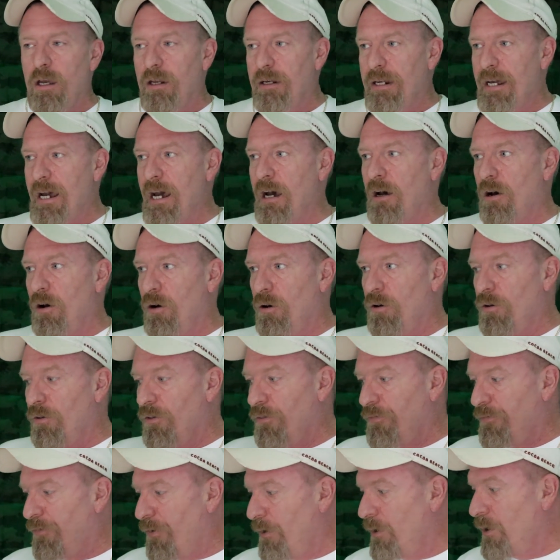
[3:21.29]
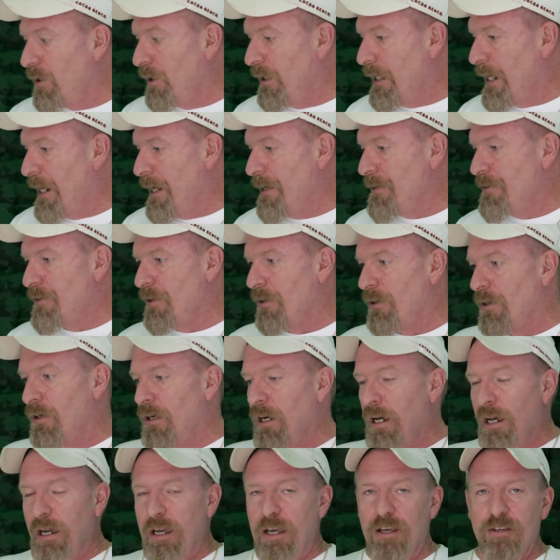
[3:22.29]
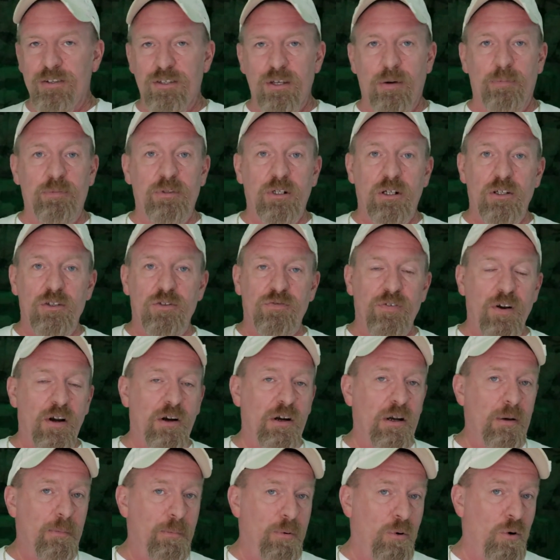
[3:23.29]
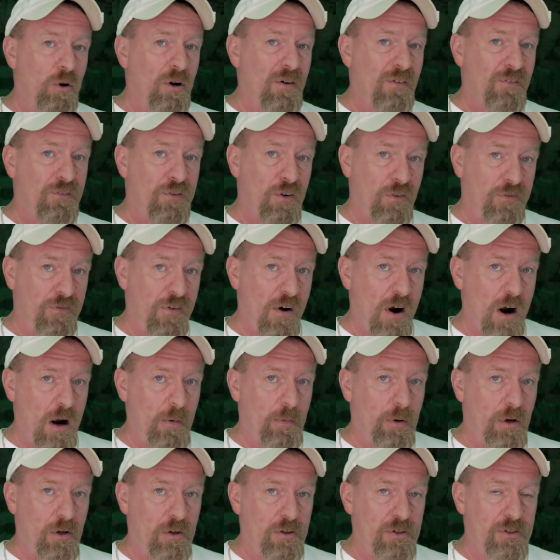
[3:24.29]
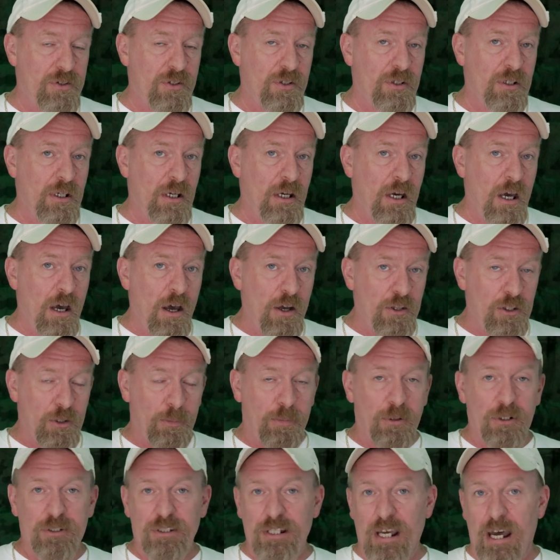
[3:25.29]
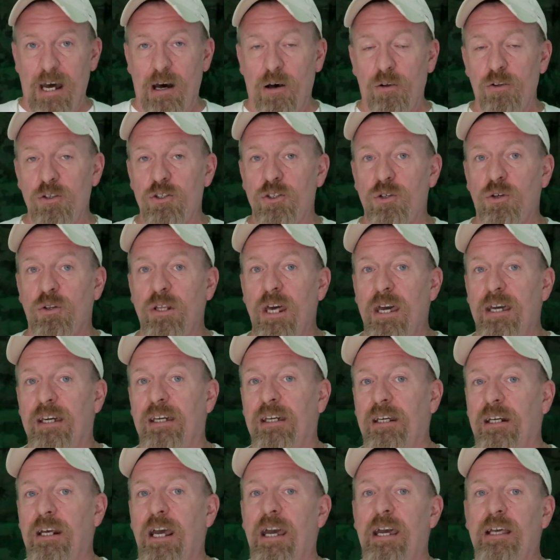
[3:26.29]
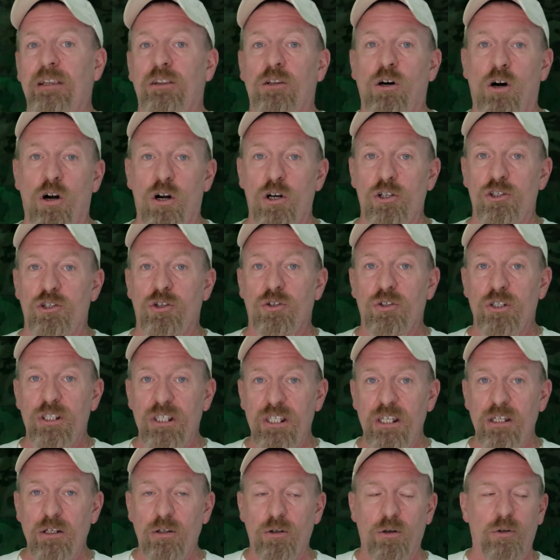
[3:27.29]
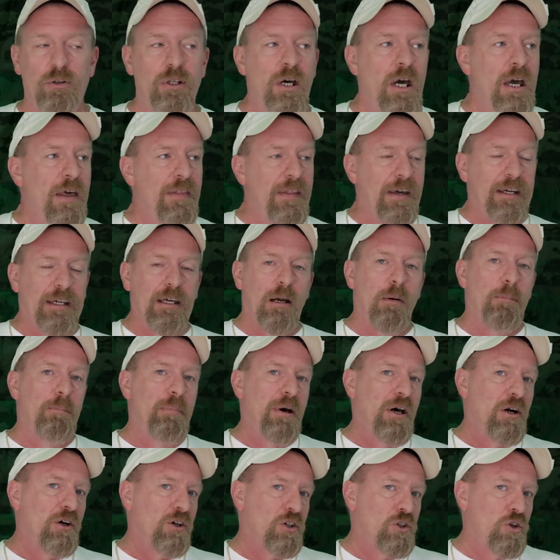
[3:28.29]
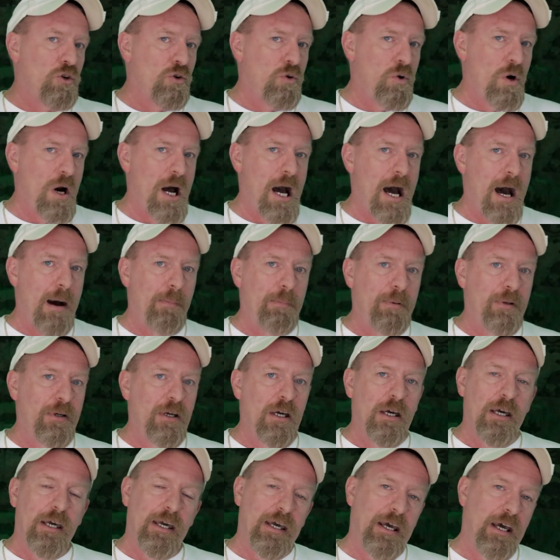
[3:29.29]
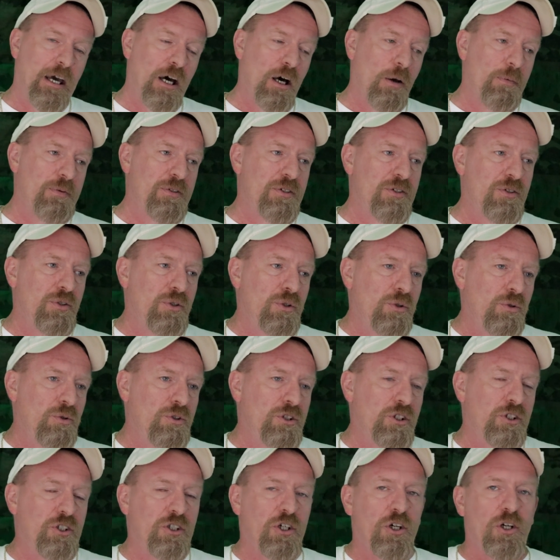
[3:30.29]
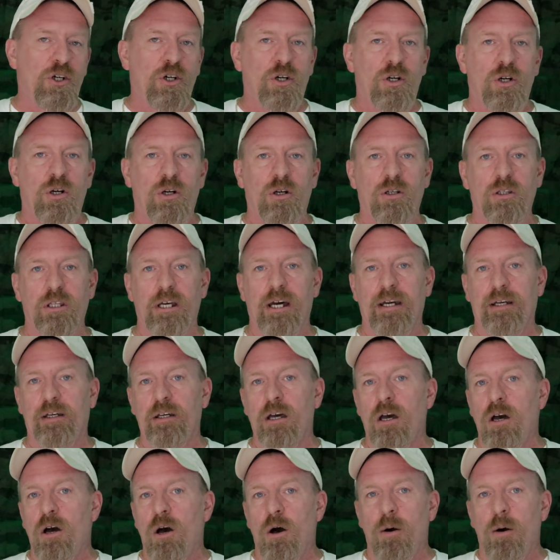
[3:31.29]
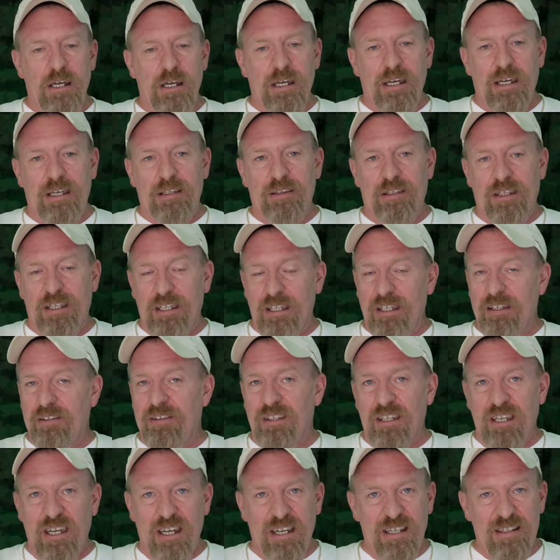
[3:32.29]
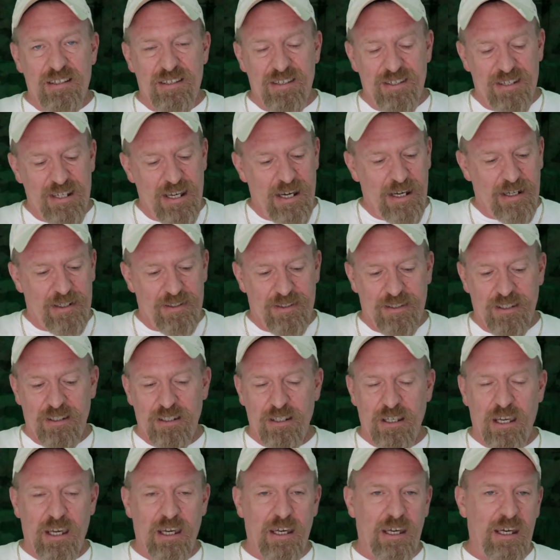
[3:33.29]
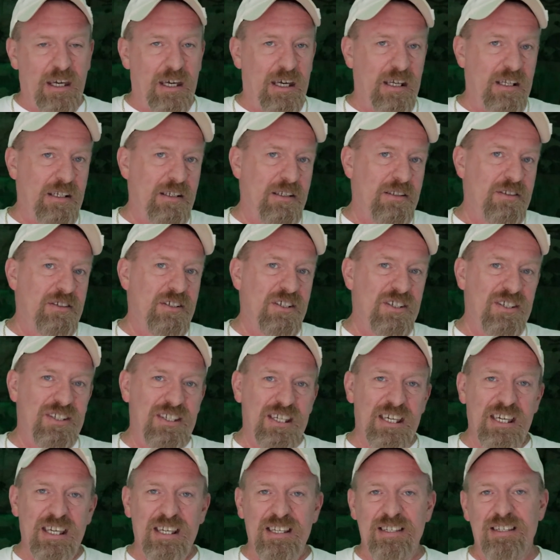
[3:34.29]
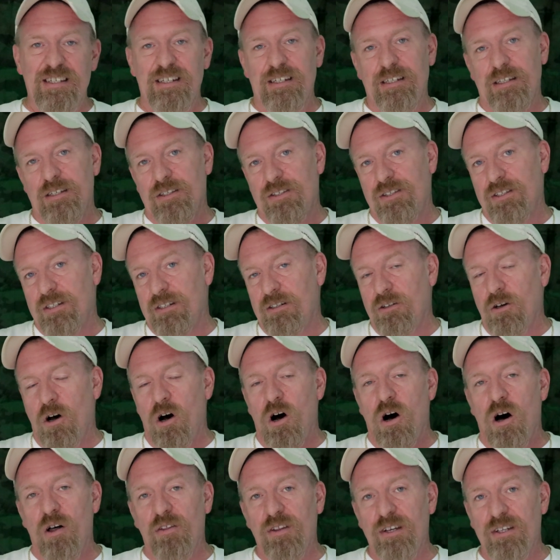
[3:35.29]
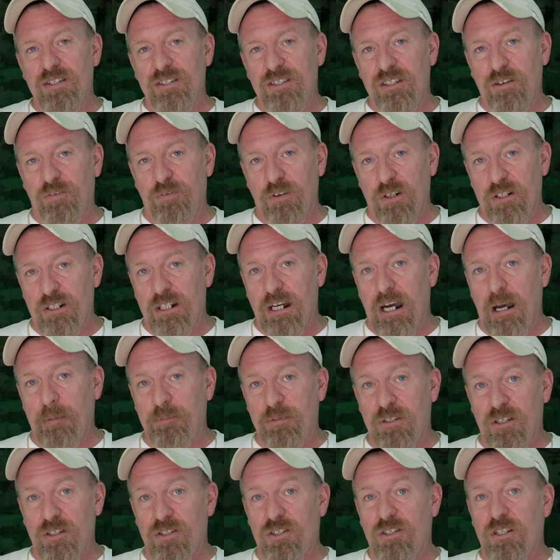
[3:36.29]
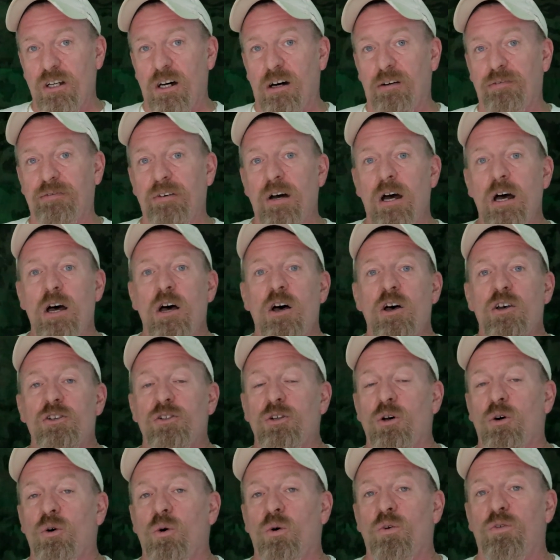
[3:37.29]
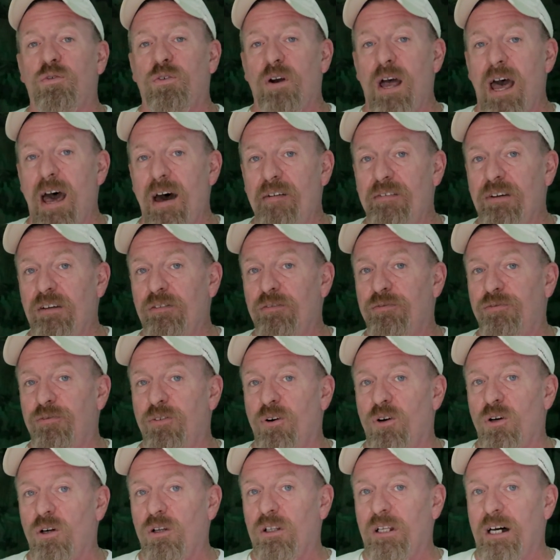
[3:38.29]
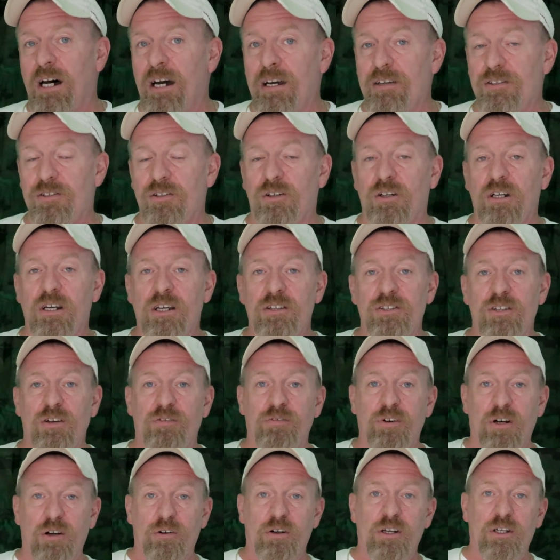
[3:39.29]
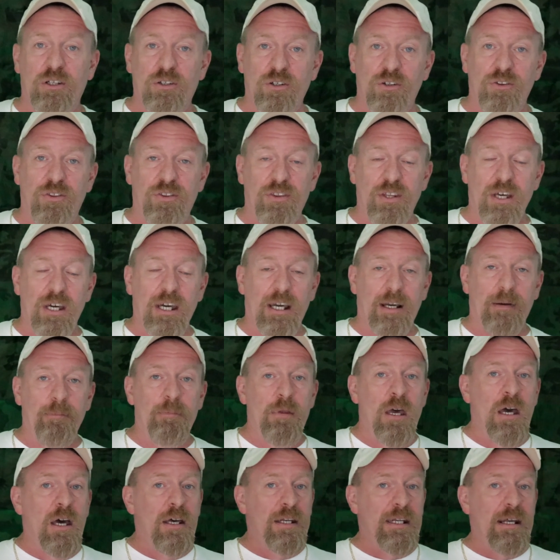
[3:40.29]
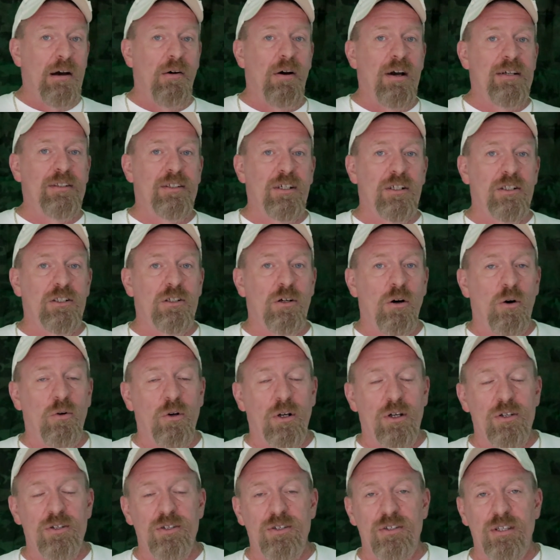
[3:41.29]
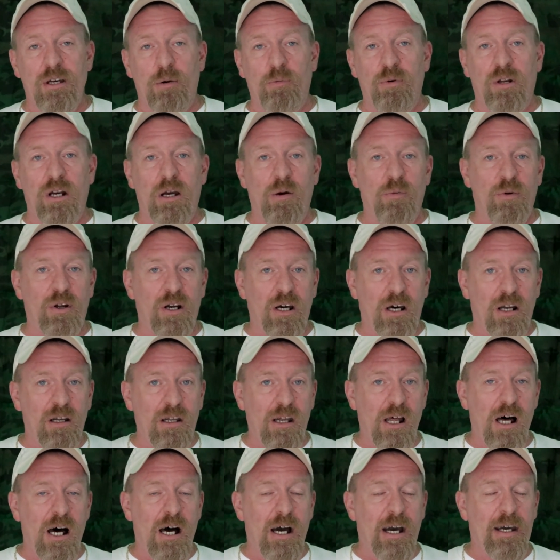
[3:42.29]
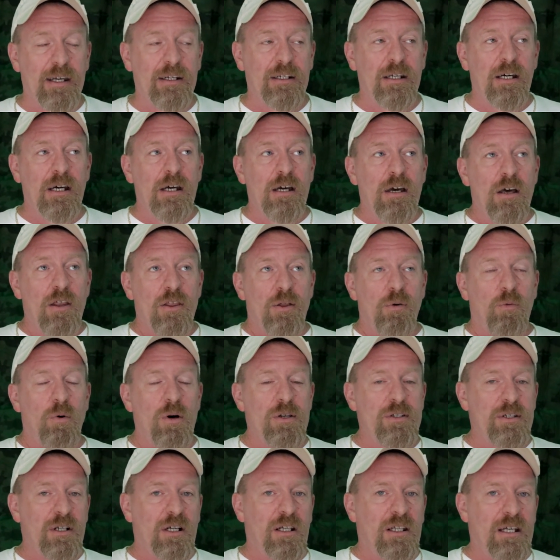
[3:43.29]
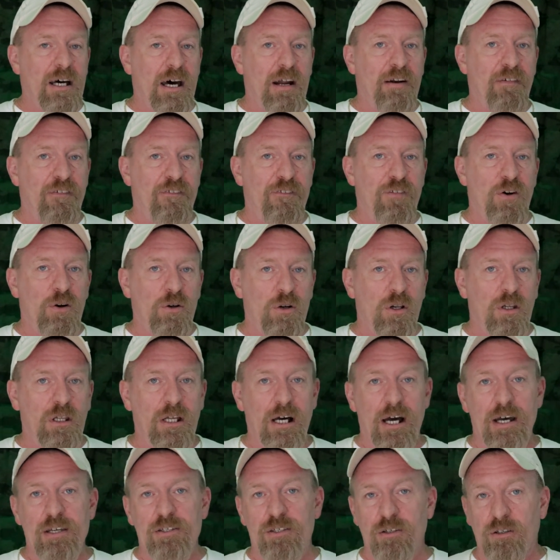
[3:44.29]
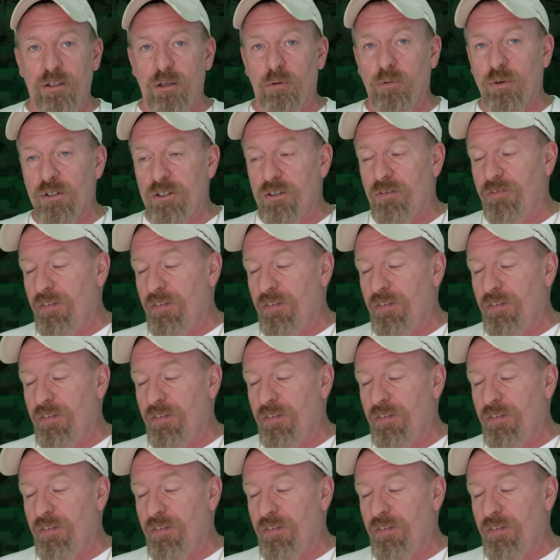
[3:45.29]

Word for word: Now, fertilizer is something that's very important for farmers to put down so they get a larger yield, they get a better crop. It helps to deter like the, the insects and, and diseases and all this different types of stuff. So having fertilizer is a very good thing. Now, I did notice that when I went online, there wasn't a lot of fertilizer that was